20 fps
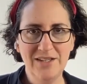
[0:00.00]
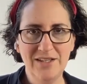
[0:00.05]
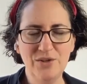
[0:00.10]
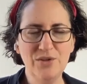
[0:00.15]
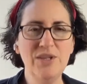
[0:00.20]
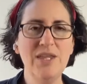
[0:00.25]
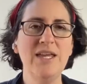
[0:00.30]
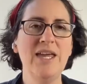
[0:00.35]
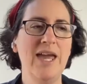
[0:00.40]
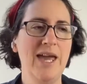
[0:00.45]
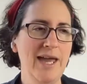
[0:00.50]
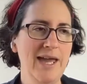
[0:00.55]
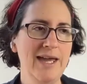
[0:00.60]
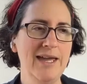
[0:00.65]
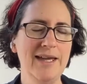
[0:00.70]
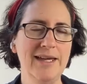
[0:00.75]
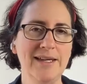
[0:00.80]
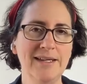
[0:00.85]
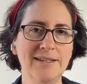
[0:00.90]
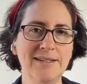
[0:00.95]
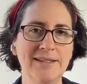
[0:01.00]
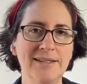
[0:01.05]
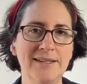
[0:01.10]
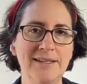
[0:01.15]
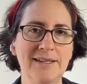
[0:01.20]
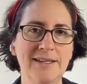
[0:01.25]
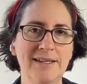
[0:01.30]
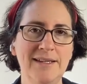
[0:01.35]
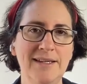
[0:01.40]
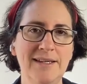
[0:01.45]
You're like, hey,
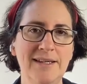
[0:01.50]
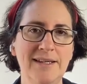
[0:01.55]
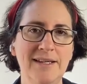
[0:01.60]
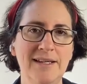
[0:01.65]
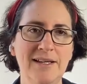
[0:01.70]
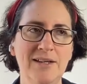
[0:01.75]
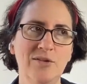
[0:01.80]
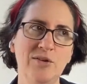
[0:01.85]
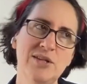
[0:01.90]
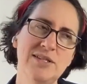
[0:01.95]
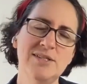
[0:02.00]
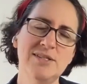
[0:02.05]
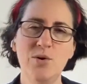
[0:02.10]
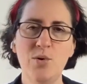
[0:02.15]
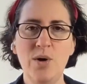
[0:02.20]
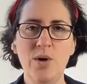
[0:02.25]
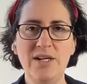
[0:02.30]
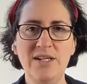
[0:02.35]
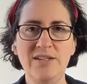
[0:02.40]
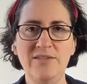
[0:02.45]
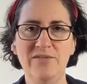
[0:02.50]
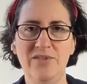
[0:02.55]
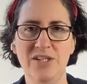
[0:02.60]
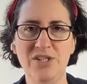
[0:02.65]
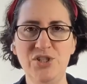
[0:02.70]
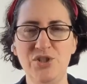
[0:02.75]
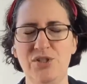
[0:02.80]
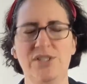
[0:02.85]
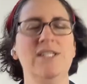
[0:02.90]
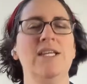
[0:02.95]
let's go on an
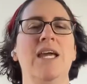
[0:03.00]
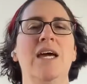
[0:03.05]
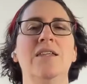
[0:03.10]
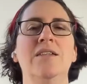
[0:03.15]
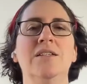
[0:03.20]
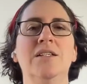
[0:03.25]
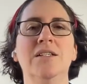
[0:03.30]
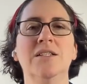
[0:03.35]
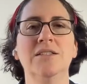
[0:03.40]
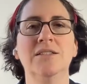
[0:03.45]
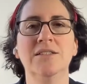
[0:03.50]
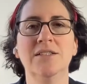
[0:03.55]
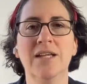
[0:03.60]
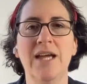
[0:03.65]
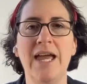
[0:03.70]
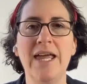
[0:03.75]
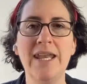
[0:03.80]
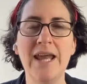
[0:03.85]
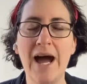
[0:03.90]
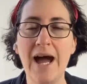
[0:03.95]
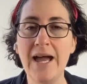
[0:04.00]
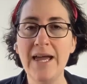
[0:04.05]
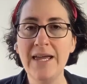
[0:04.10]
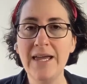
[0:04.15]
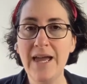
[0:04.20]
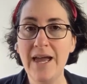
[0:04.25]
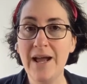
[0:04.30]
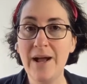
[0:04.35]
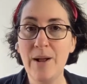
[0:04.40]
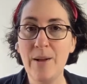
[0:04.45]
adventure together. And I
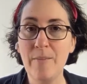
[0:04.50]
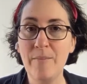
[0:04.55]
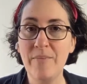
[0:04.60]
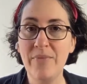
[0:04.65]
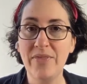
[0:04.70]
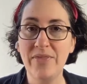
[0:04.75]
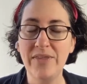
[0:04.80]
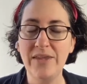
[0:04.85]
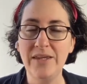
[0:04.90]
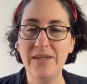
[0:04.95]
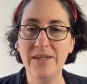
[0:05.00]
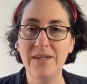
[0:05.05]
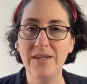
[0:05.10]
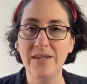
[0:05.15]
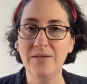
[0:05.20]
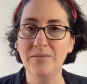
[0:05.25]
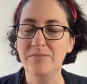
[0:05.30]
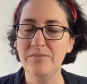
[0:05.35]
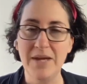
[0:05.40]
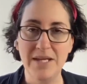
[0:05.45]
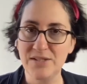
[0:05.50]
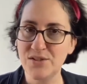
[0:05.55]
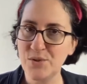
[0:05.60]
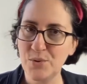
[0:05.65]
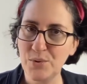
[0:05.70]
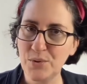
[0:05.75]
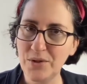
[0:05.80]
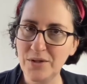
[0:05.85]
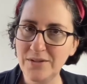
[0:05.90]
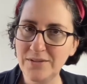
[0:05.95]
am the
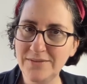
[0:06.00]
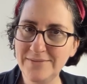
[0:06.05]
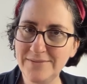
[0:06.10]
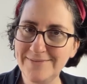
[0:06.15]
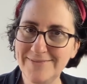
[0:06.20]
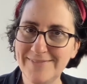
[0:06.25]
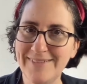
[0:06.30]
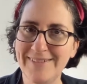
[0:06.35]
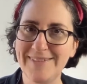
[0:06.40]
mentor,